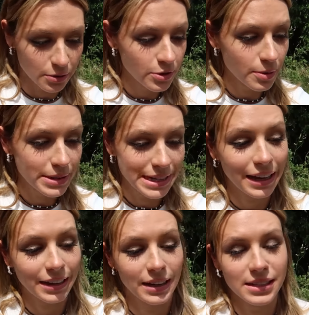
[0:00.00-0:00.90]
so I'm not
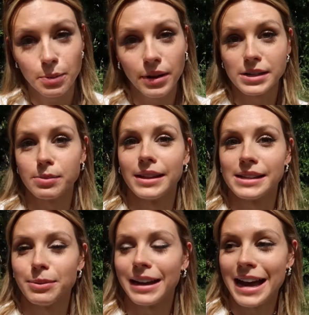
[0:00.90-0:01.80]
particularly surprised by
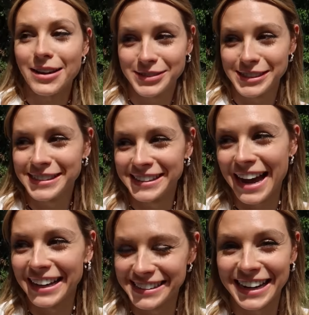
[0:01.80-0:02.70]
this, but I have just
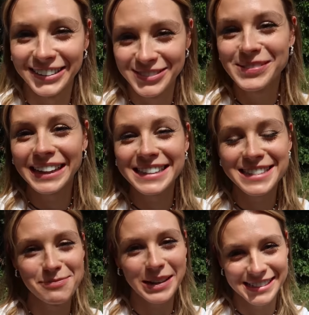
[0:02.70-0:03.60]
sat down
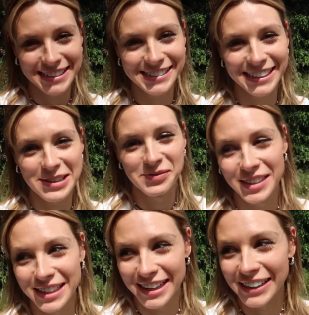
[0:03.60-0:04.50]
because the bus doesn't come
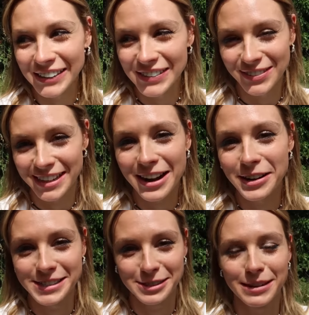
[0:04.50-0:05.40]
for another half an
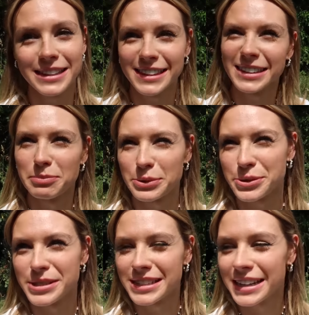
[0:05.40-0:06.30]
hour. I just read the
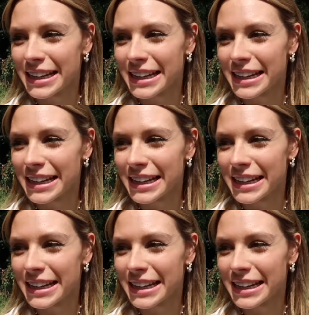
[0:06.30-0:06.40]
board.